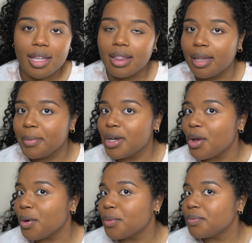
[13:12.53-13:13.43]
Let me
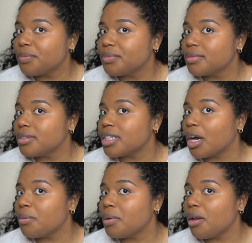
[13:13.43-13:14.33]
know
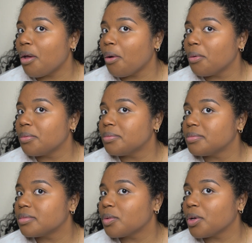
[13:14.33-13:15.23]
down below
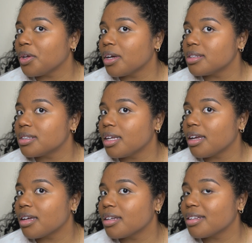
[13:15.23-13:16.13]
what you guys
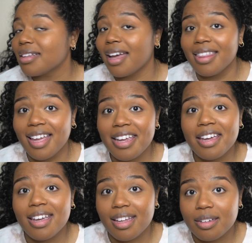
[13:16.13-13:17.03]
think. I like
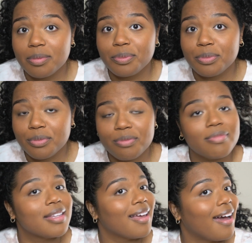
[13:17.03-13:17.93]
it.
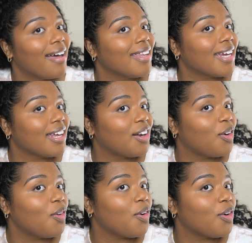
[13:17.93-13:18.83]
I like it a
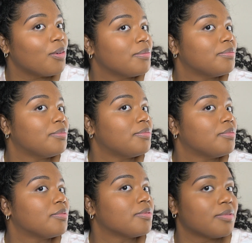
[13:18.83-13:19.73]
lot.
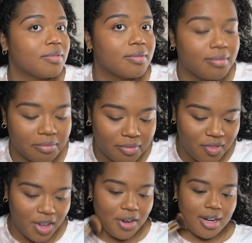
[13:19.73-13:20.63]

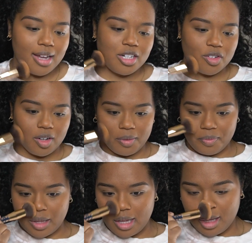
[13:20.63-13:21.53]
Very natural.
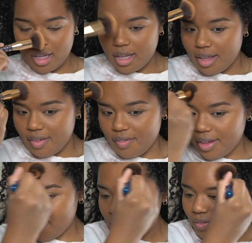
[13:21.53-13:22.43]

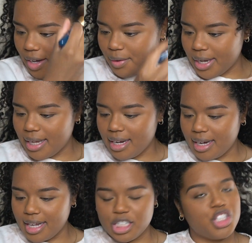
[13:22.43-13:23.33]
Very, very
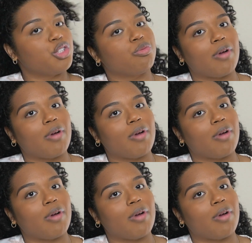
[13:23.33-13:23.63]
natural.